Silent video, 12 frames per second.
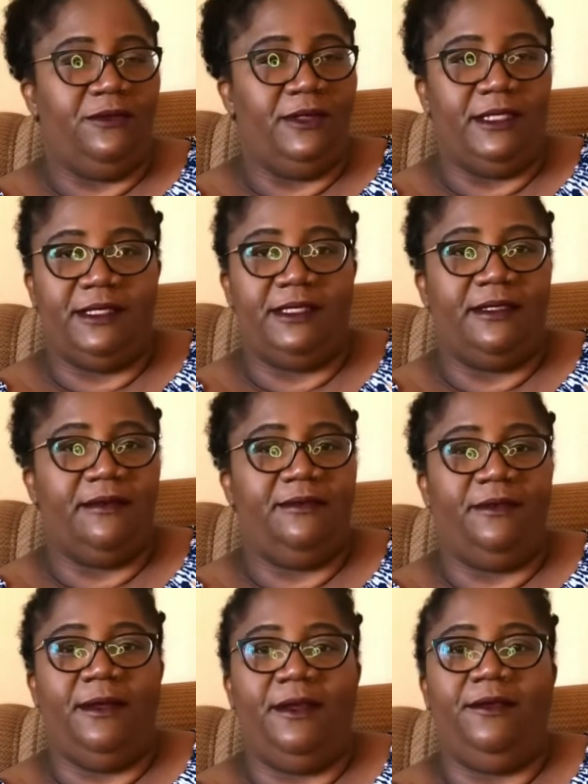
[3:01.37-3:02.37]
with
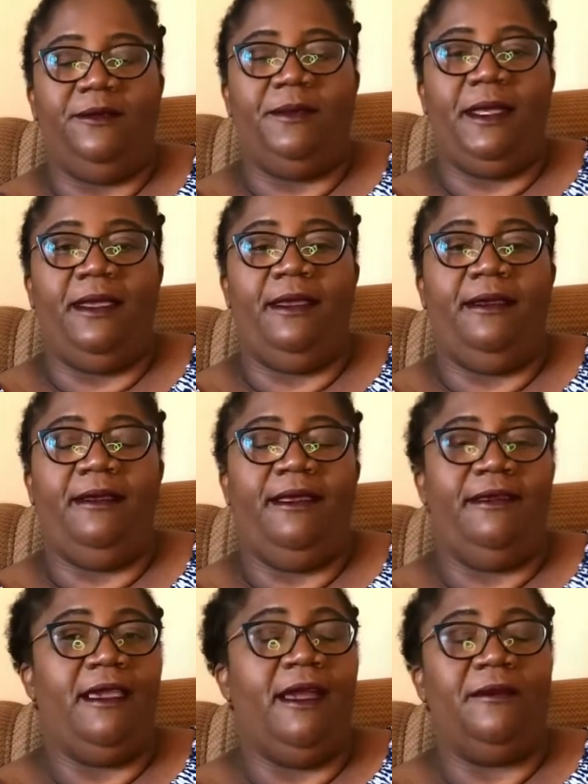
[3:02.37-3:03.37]

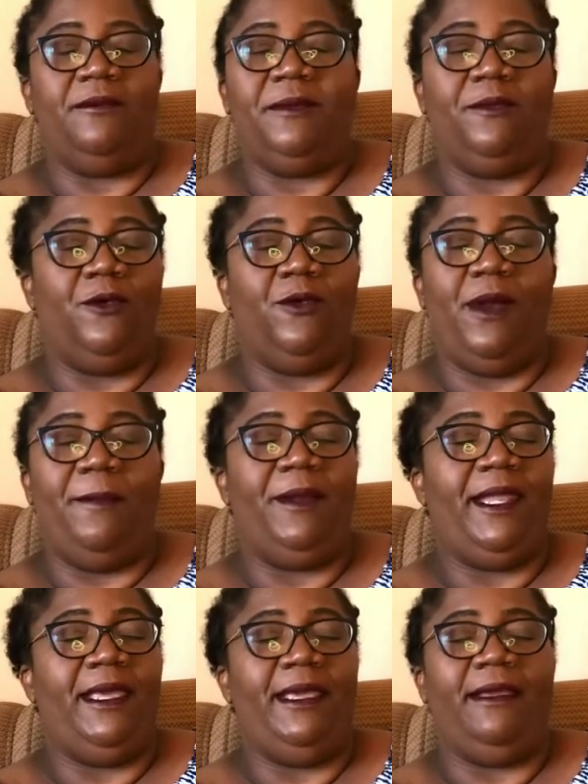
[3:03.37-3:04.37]
young people who are
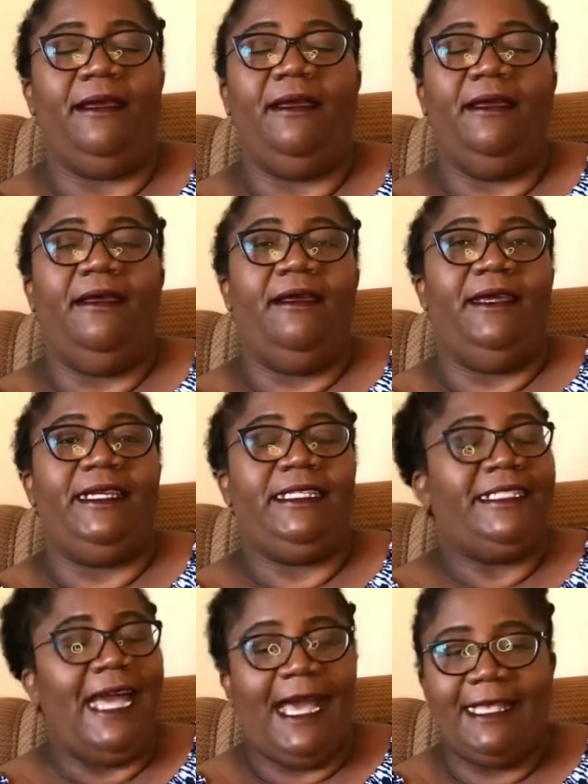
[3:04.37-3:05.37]
playing
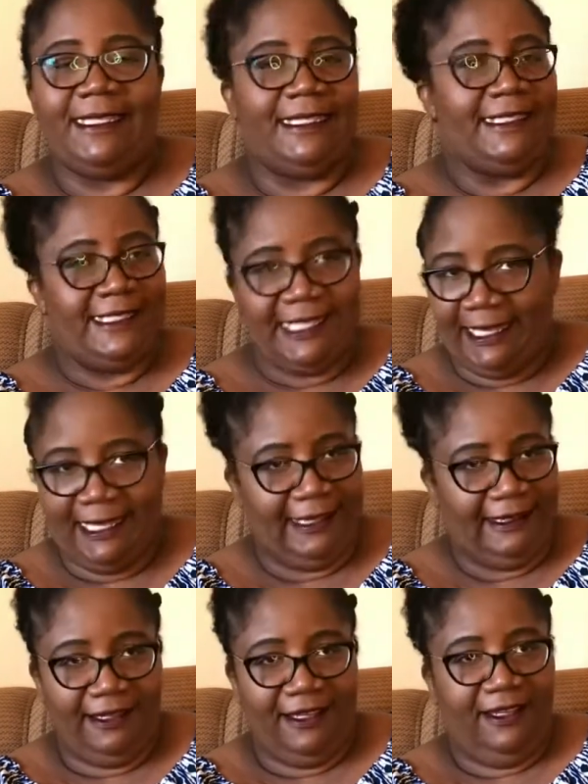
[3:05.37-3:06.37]
guitars and singing.
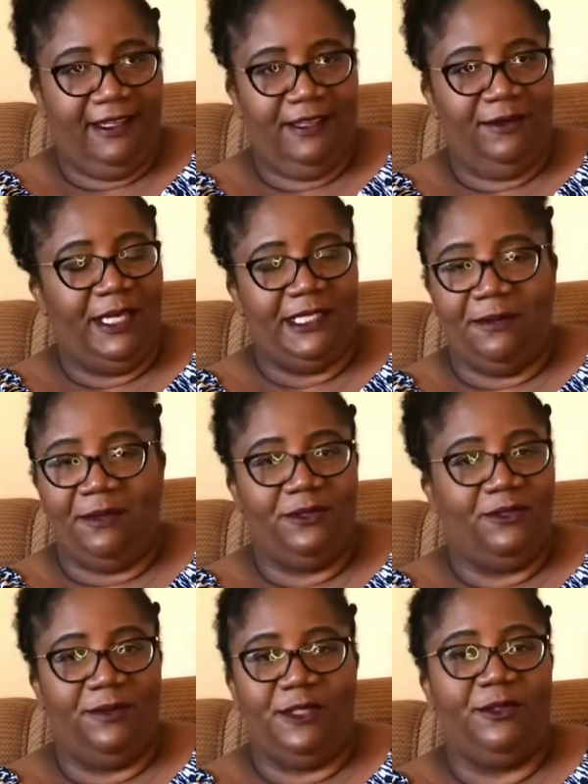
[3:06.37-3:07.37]
We are supposed
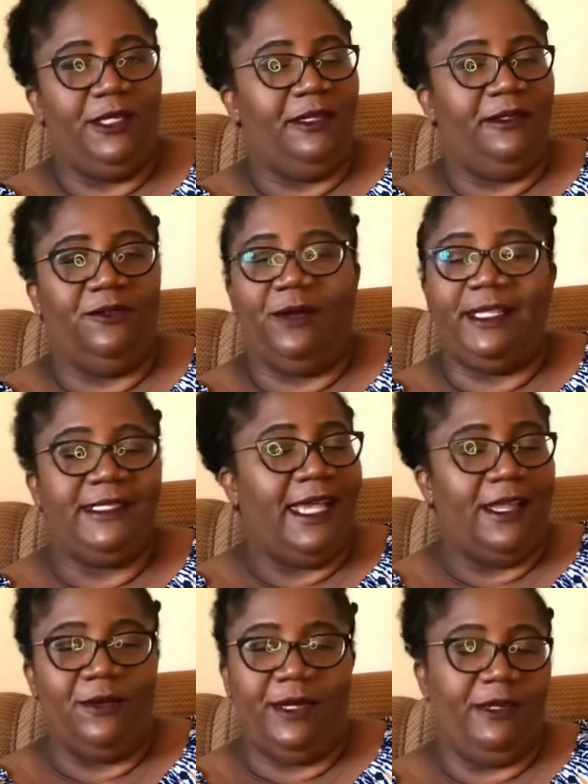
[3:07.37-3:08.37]
to be doing
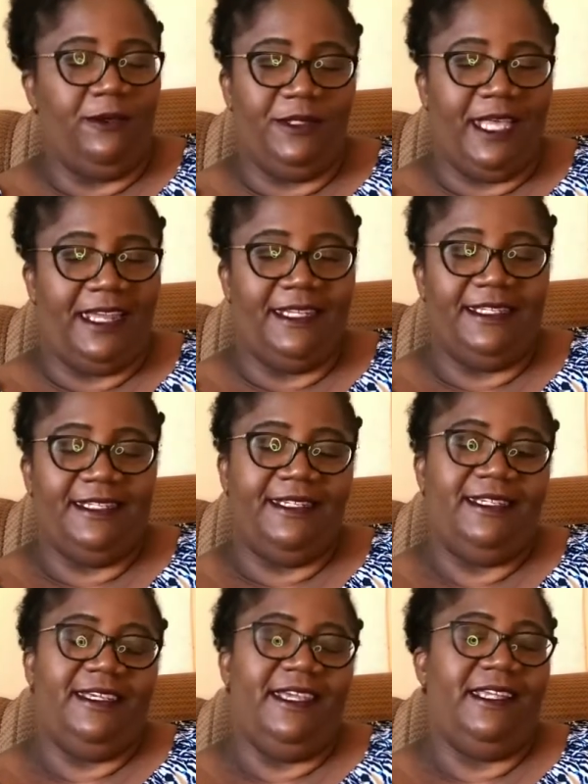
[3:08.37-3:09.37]
ruadzano and all that,
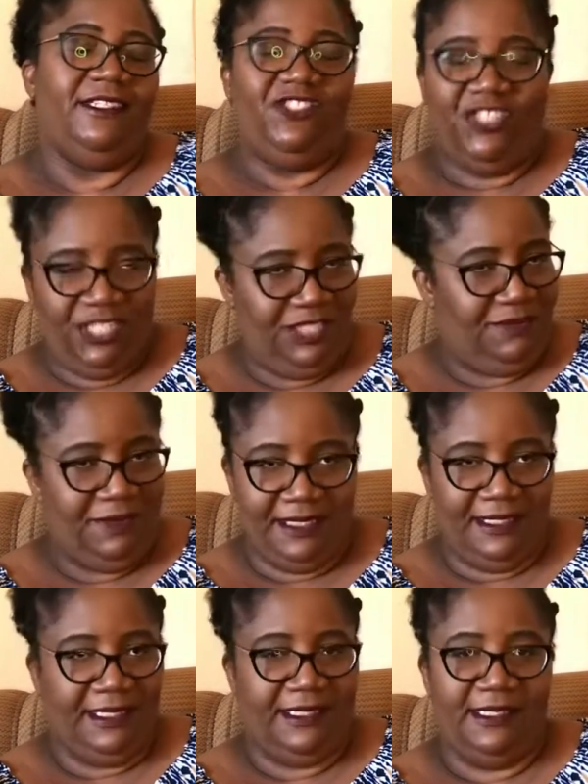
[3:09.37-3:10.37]
and church
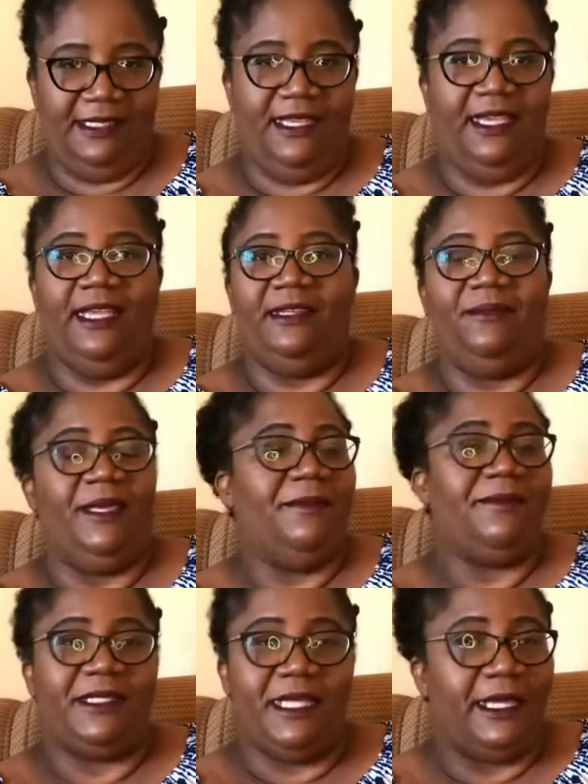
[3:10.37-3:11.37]
business, and
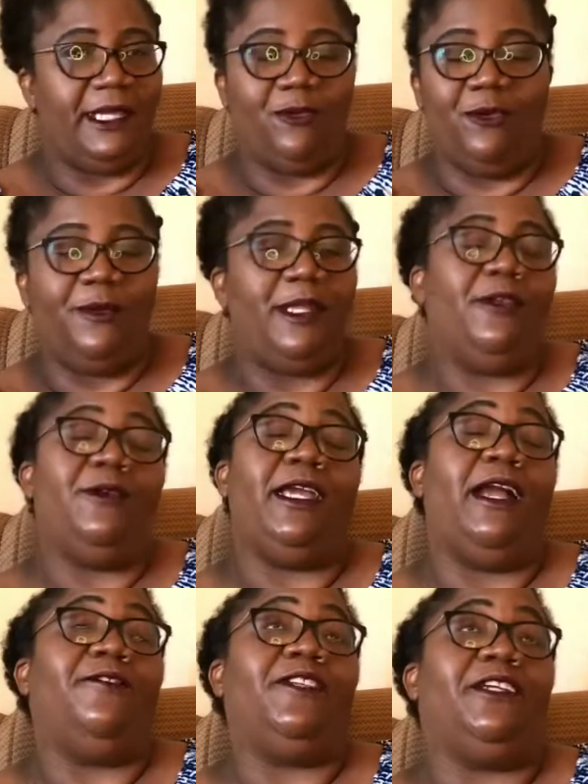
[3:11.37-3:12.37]
perhaps staying at home and looking
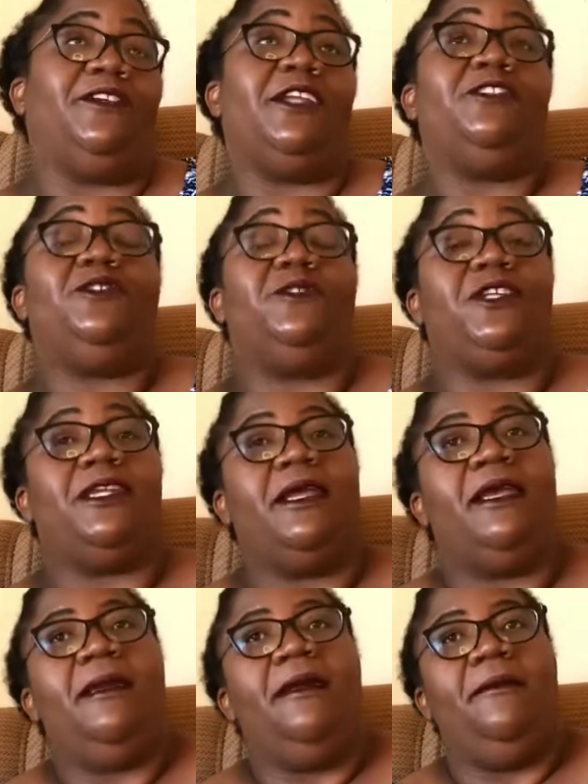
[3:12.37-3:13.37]
after grandchildren.
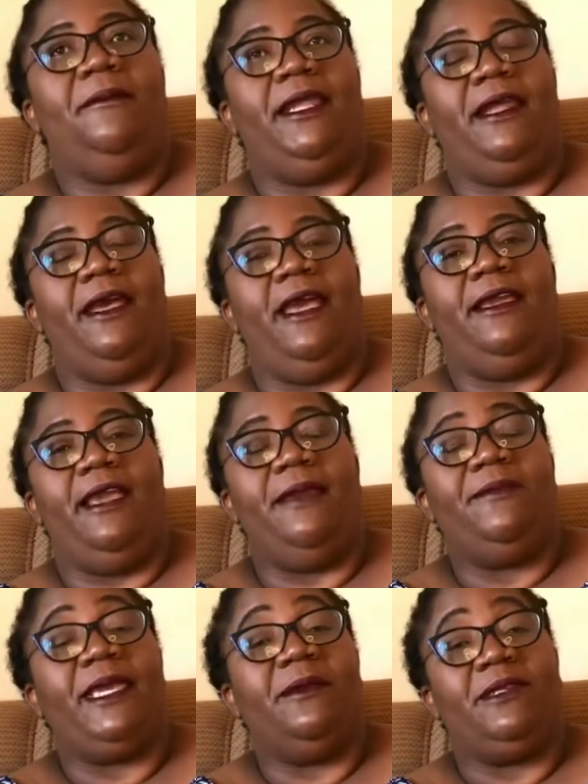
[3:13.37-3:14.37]
But I
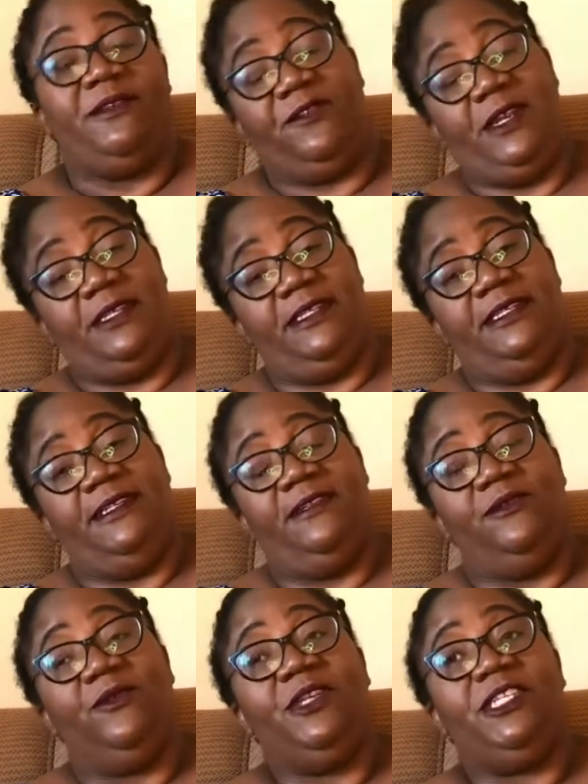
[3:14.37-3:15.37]
became different,
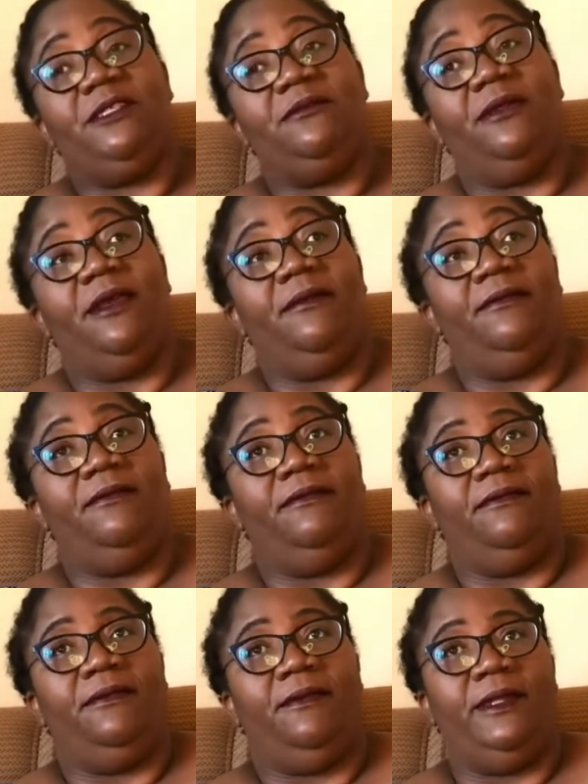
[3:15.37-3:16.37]
which in
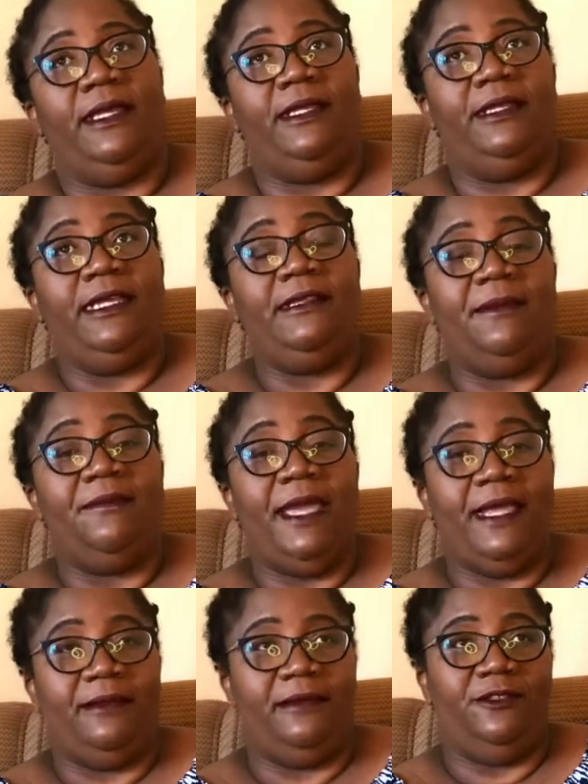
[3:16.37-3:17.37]
the
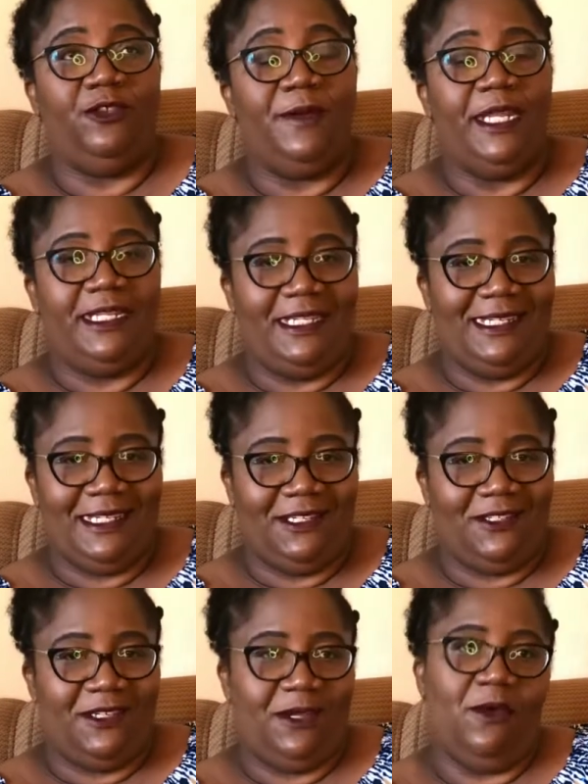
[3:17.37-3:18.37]
men-dominated
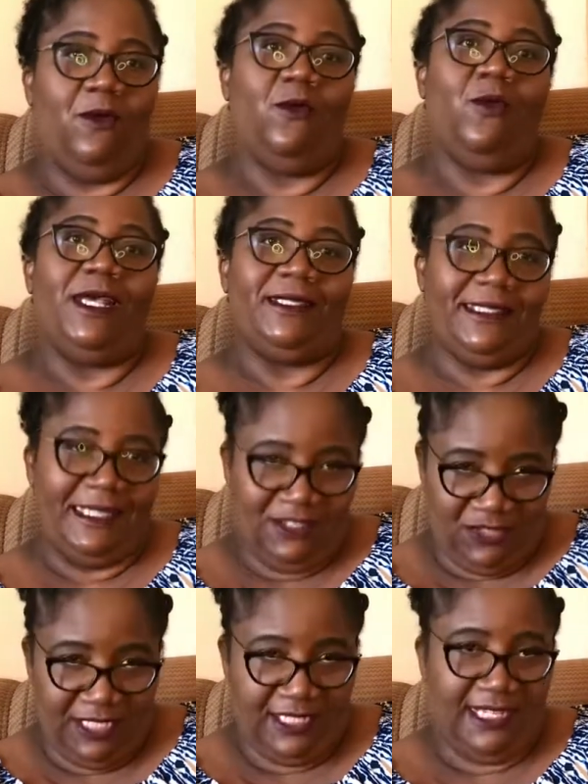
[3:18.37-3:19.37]
industry was
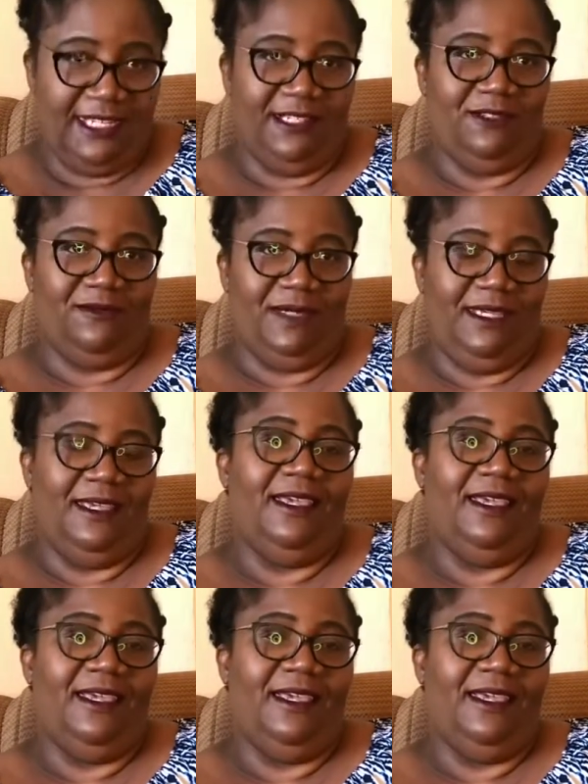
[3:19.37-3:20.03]
interesting to me.